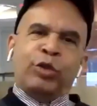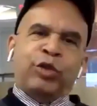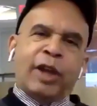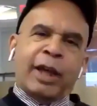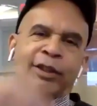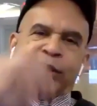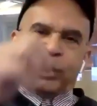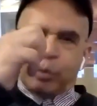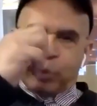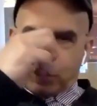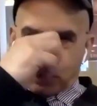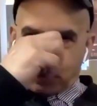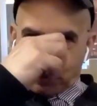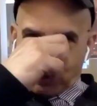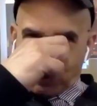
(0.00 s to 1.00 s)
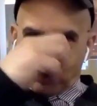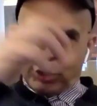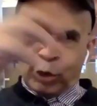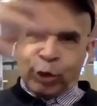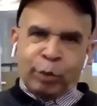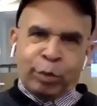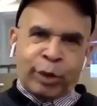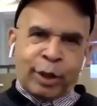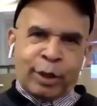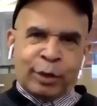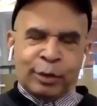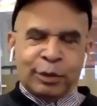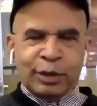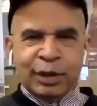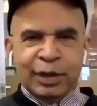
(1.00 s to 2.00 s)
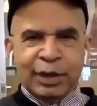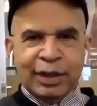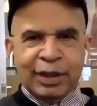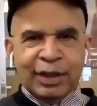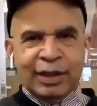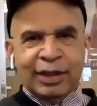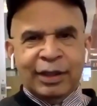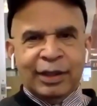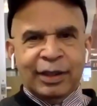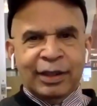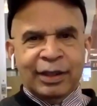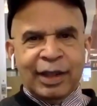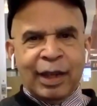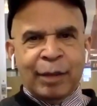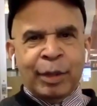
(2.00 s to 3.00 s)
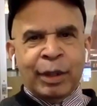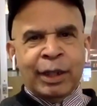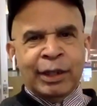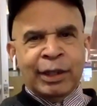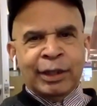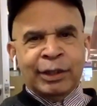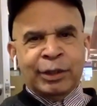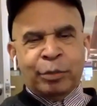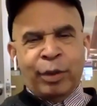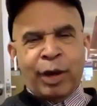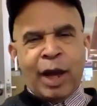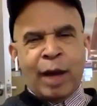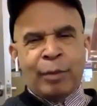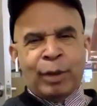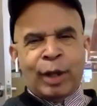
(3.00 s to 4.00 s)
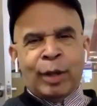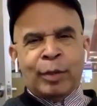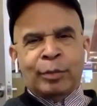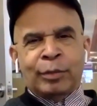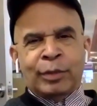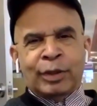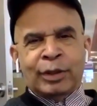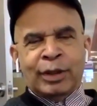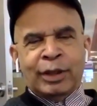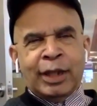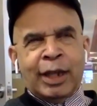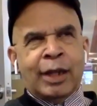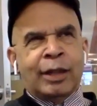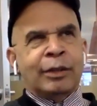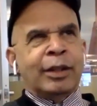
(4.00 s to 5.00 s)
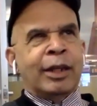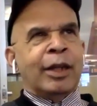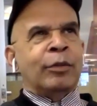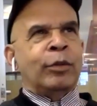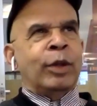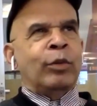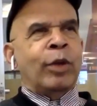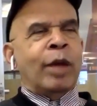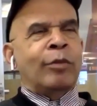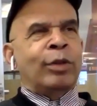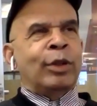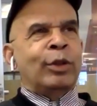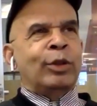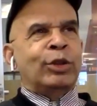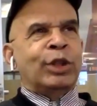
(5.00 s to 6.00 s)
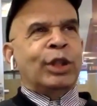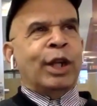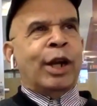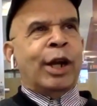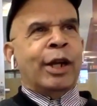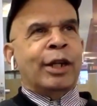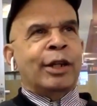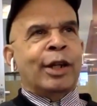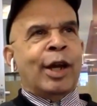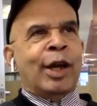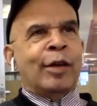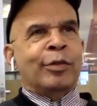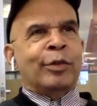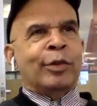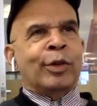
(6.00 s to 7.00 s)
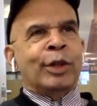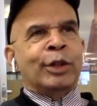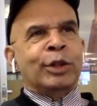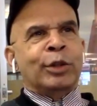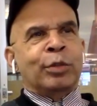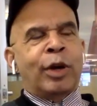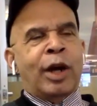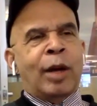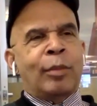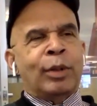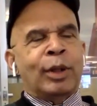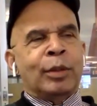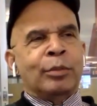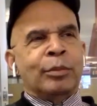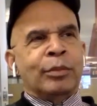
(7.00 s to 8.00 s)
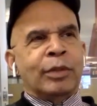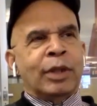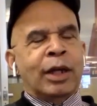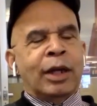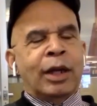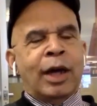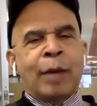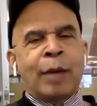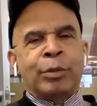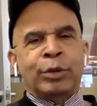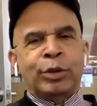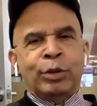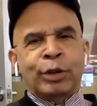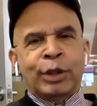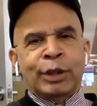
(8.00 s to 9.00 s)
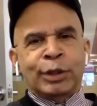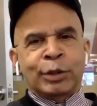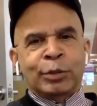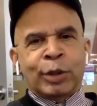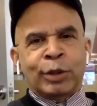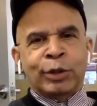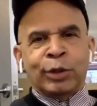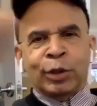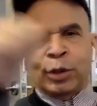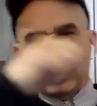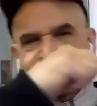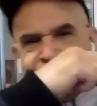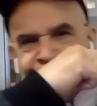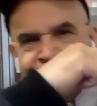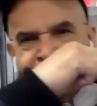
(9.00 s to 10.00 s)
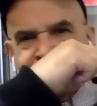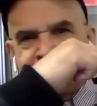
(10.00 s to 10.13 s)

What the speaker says: too flexible or too brittle? I mean, is the problem that we're revolutionary enough, or is the problem opportunism on your